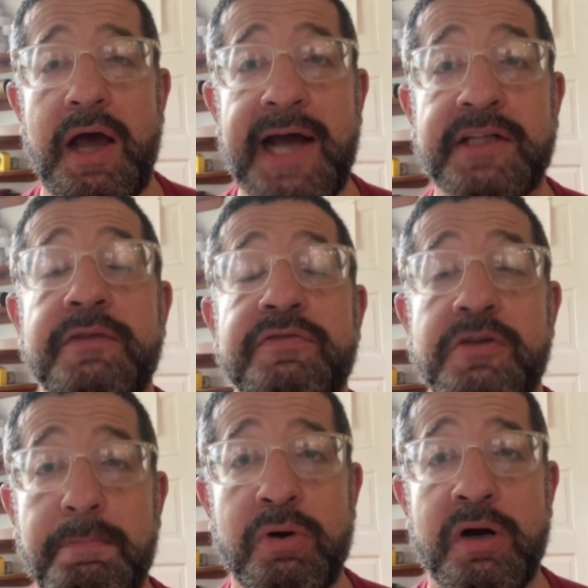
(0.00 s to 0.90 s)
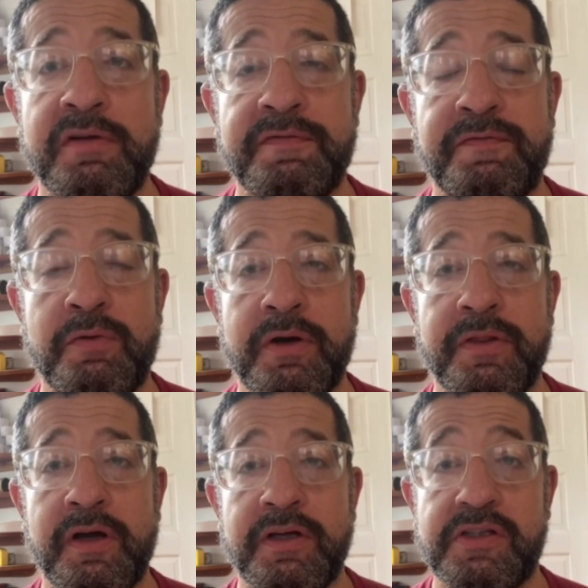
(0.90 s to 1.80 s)
active support for
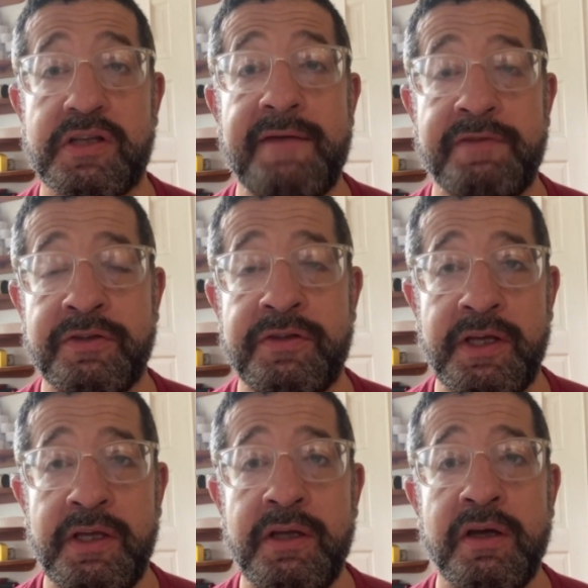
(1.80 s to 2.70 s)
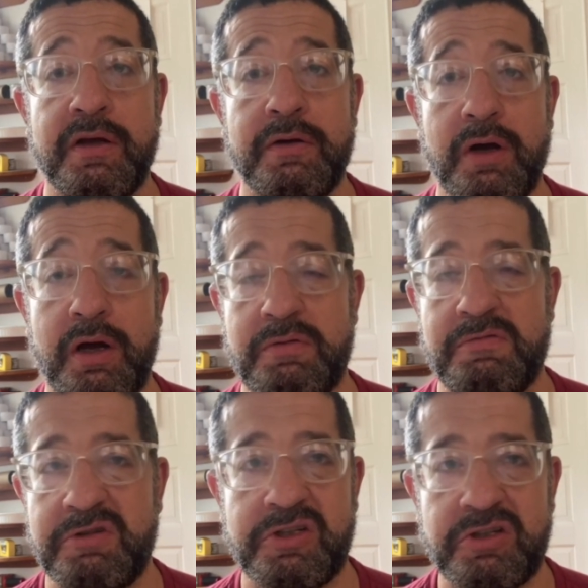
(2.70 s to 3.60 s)
the sovereignty,
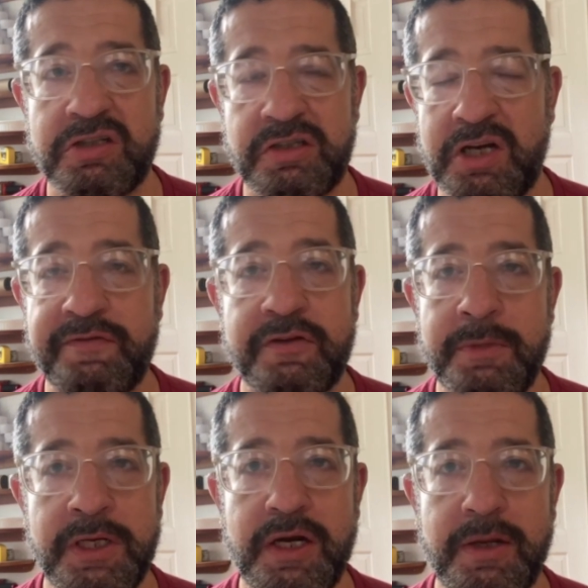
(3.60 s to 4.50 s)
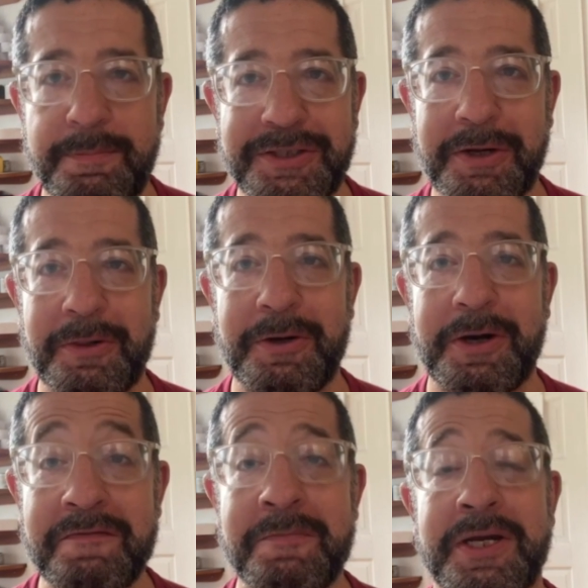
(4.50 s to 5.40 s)
which doesn't have to mean any particular
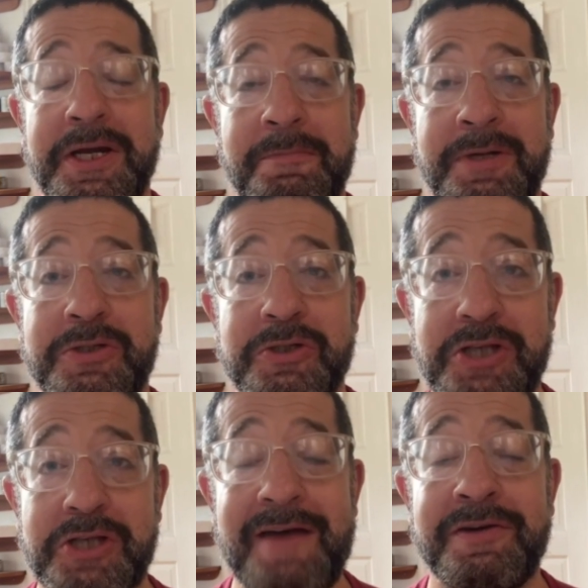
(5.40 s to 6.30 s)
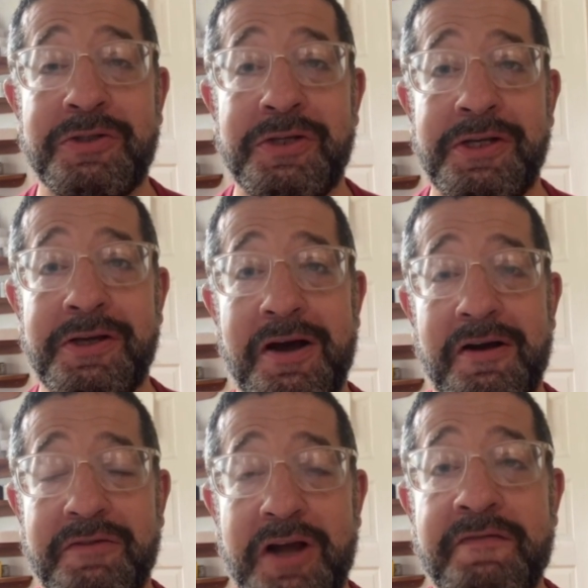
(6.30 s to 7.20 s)
government. It means the sovereignty
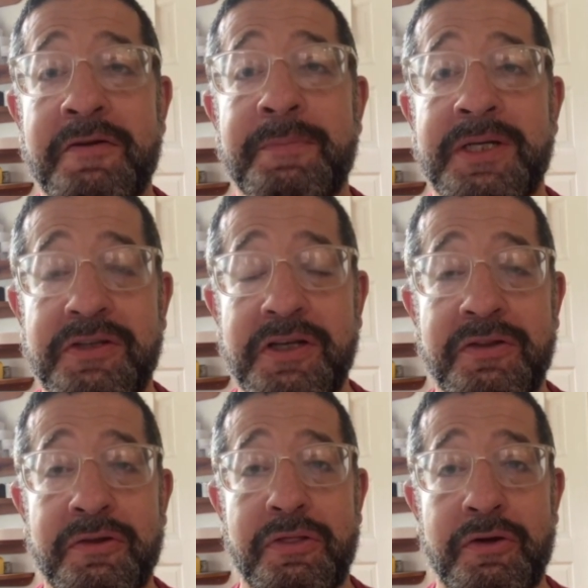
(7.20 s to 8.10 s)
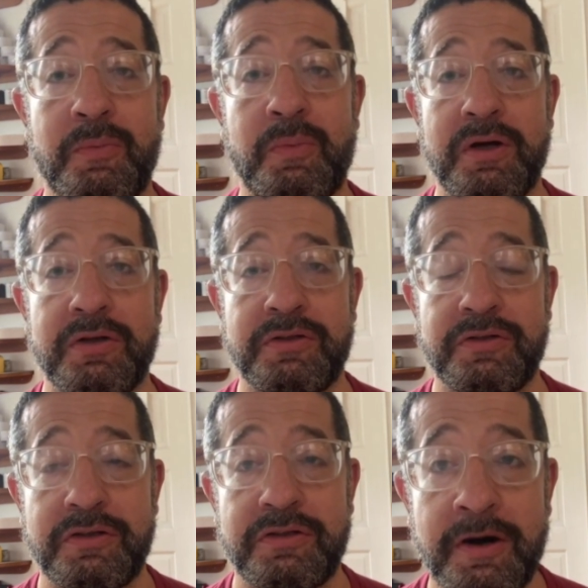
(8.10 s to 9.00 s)
of governments in the third world to
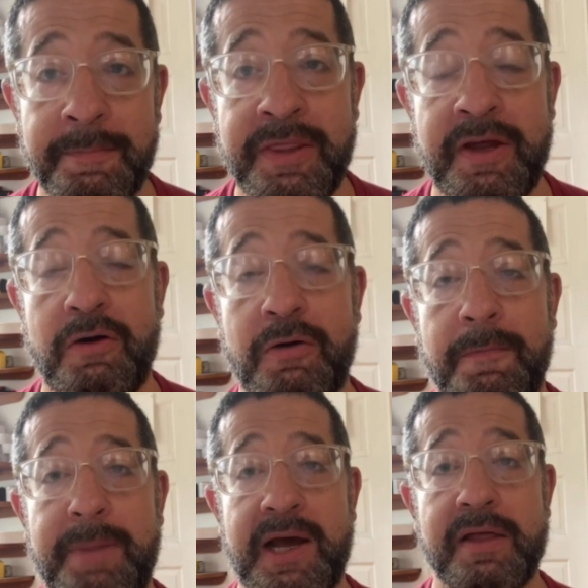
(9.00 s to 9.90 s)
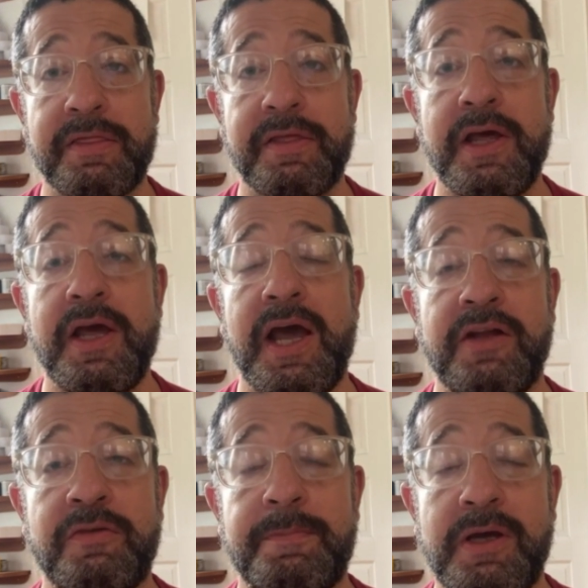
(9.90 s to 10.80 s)
determine their own path
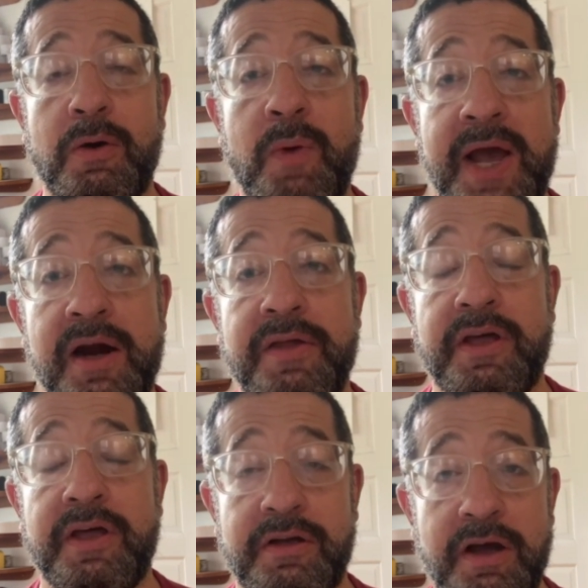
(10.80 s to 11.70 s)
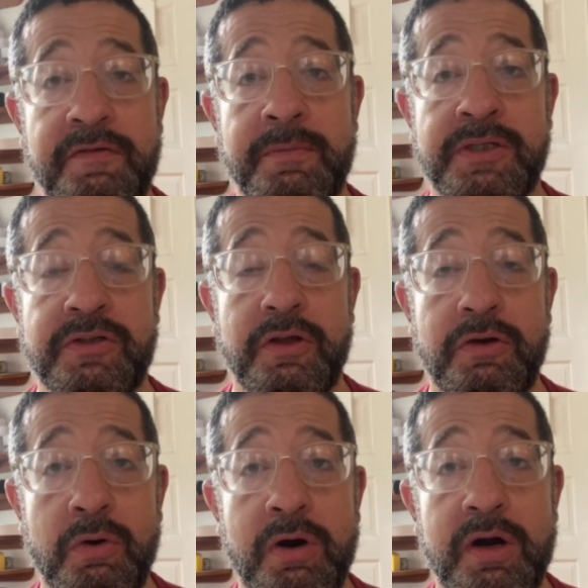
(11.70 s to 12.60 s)
and to be aware that governments in the
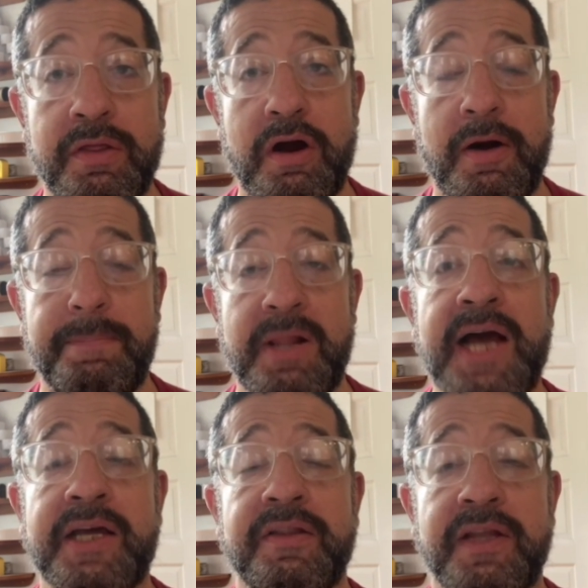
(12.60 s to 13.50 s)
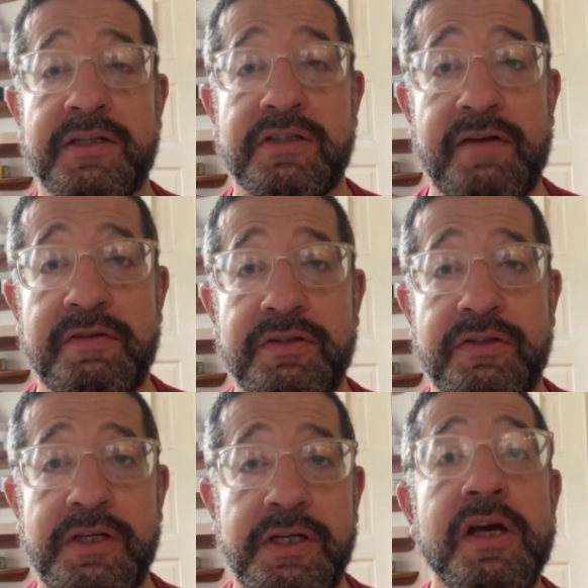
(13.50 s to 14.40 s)
north are blocking that
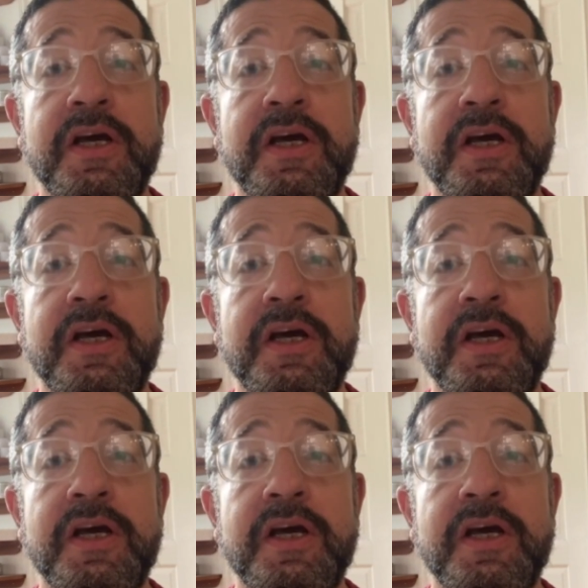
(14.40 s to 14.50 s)
sovereignty,